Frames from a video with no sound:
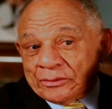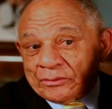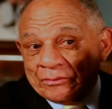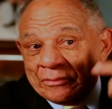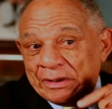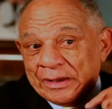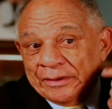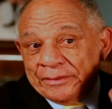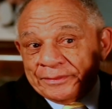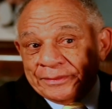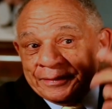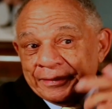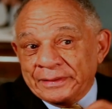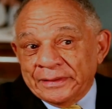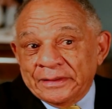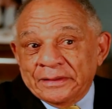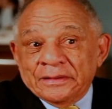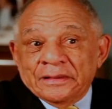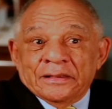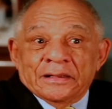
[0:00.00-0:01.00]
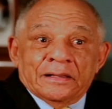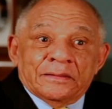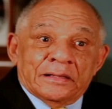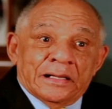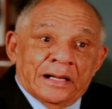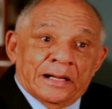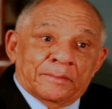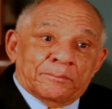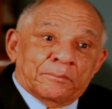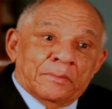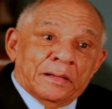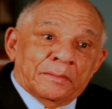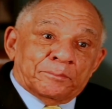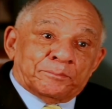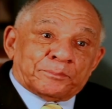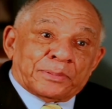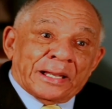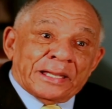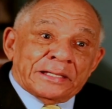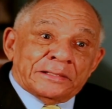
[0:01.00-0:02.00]
around,
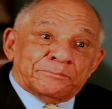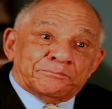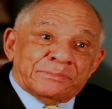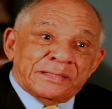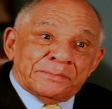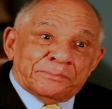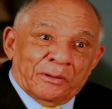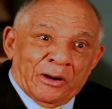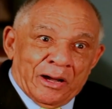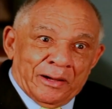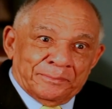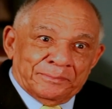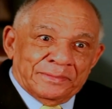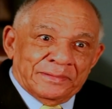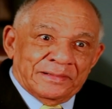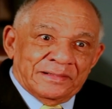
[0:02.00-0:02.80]
playing bebop.